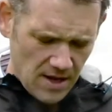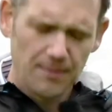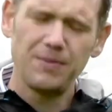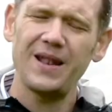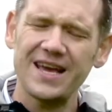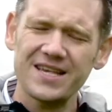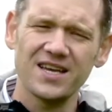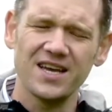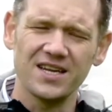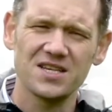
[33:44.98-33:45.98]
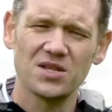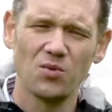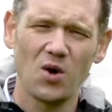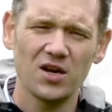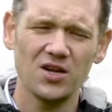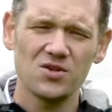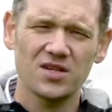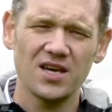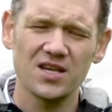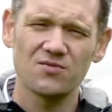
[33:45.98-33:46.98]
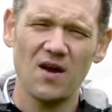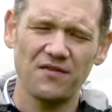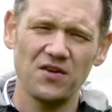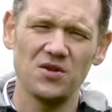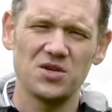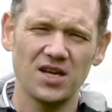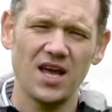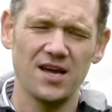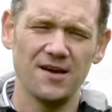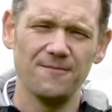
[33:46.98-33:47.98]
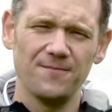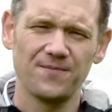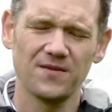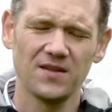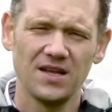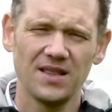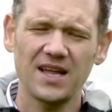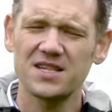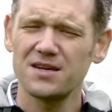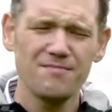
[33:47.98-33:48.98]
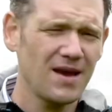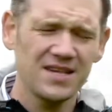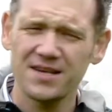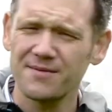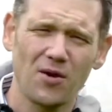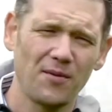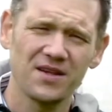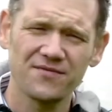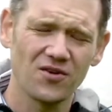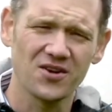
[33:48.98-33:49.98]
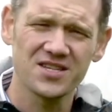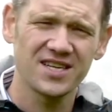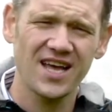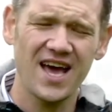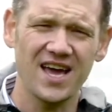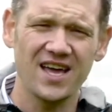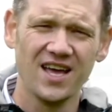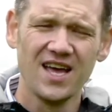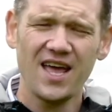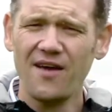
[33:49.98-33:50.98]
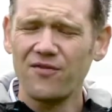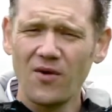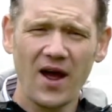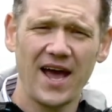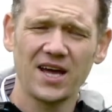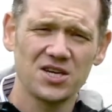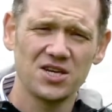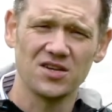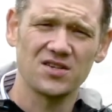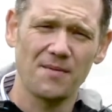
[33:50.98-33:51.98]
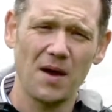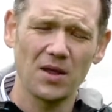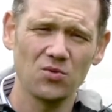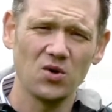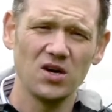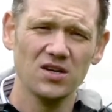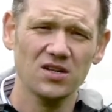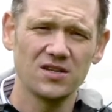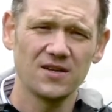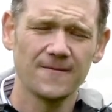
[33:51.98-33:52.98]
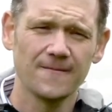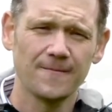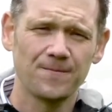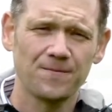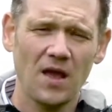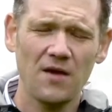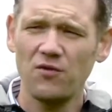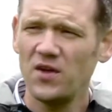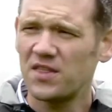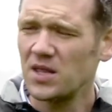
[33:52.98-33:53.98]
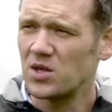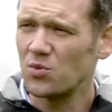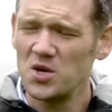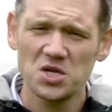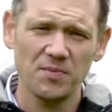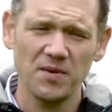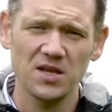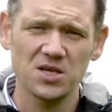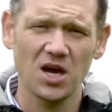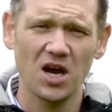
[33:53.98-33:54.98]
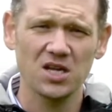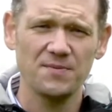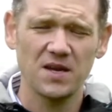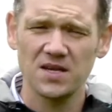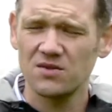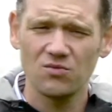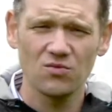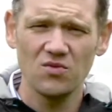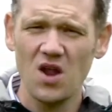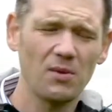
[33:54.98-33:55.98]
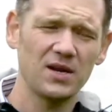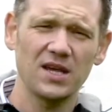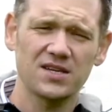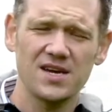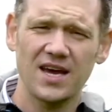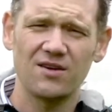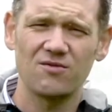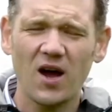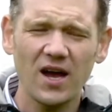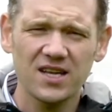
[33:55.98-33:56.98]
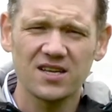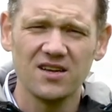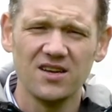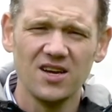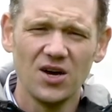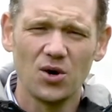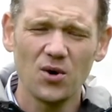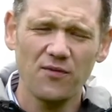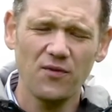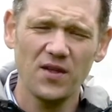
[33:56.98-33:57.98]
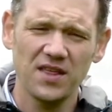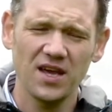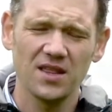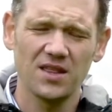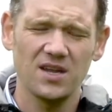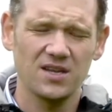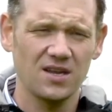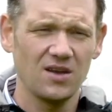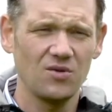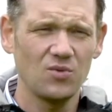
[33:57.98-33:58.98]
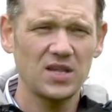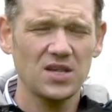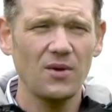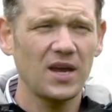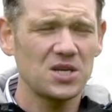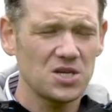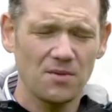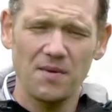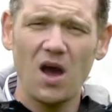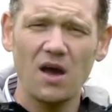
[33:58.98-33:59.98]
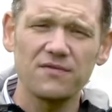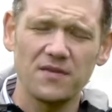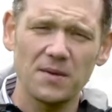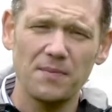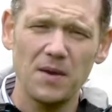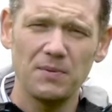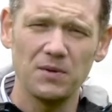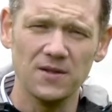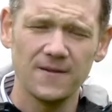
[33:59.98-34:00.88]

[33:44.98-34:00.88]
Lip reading: Blessed is the one who seeks refuge in him. That's an amazing promise for us today. If we're anxious about the world, if we think that we should be in charge because no one else could get it right, or if we think that we're so anxious on behalf of other people,